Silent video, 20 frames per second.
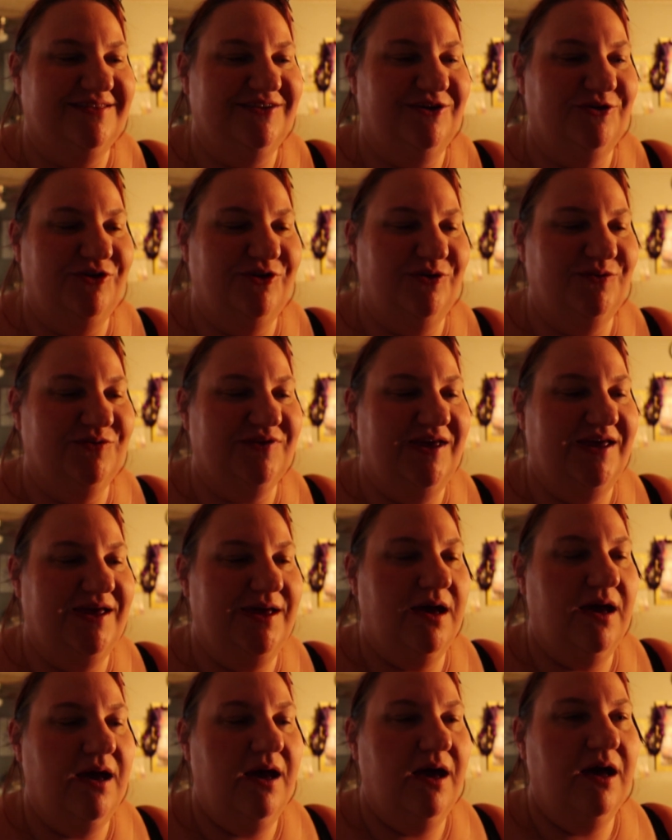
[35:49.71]
that they're
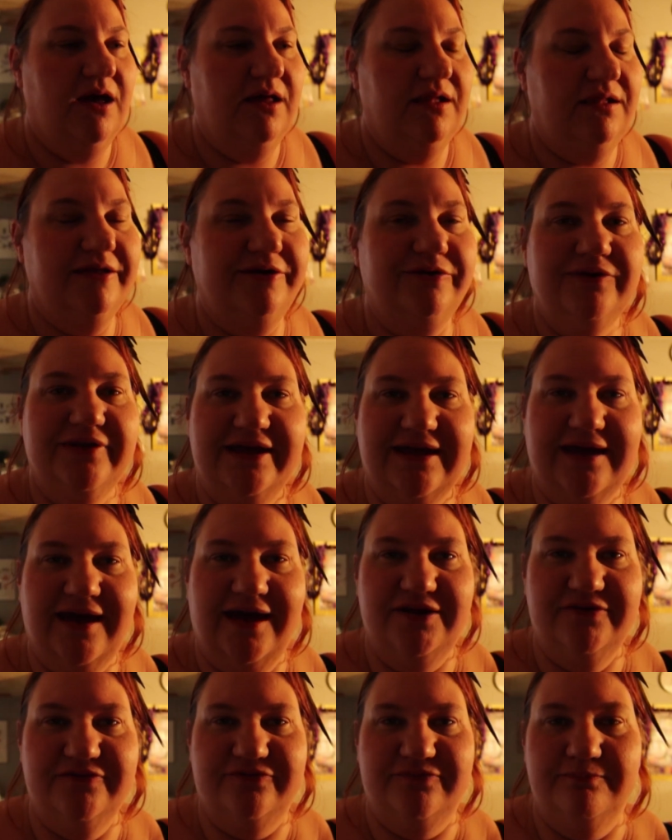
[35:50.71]
using literally
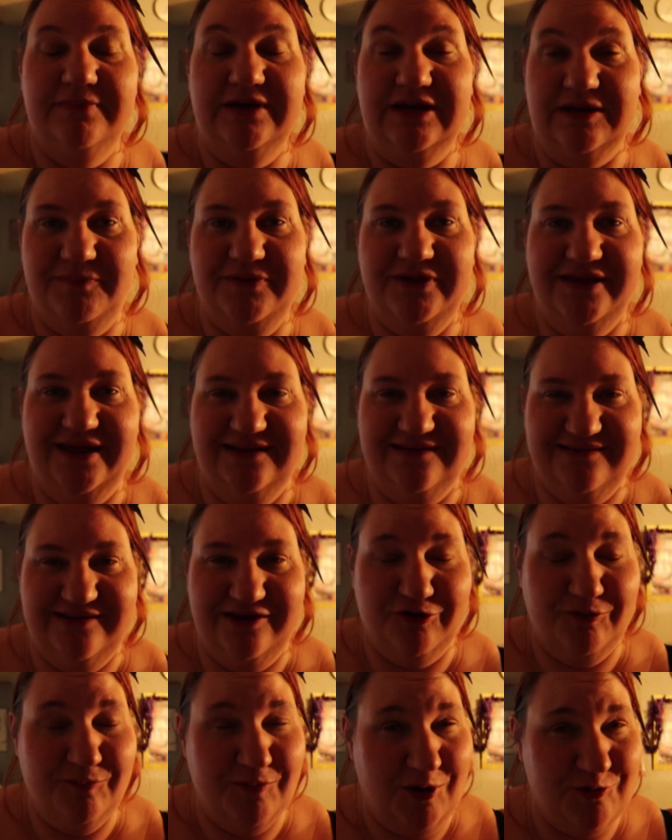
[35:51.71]
kind of manipulates
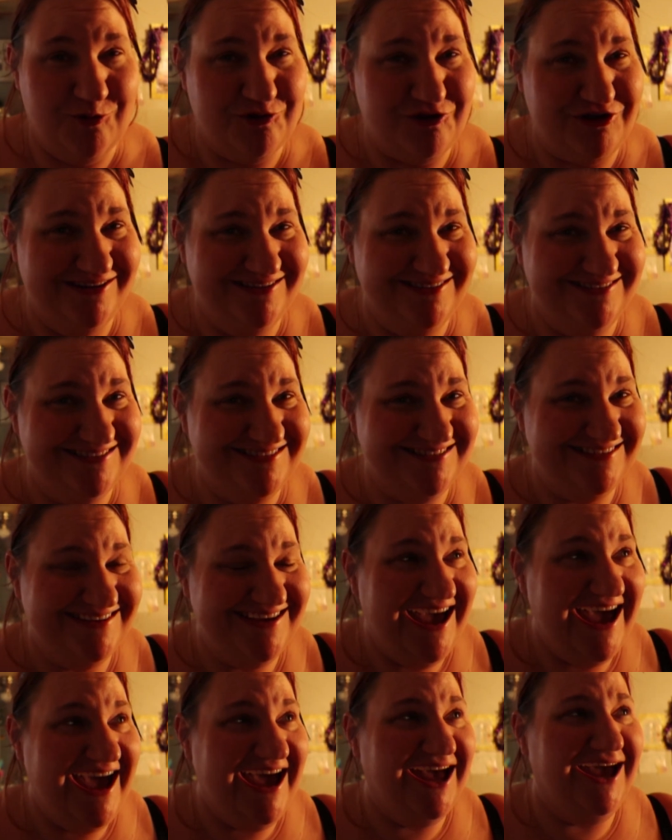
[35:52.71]
their emotions.
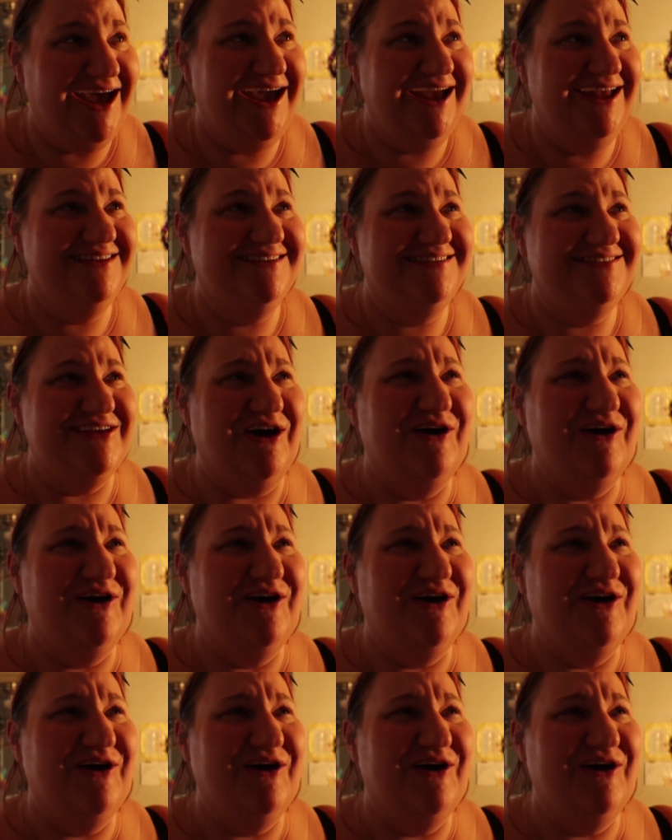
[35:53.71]
And so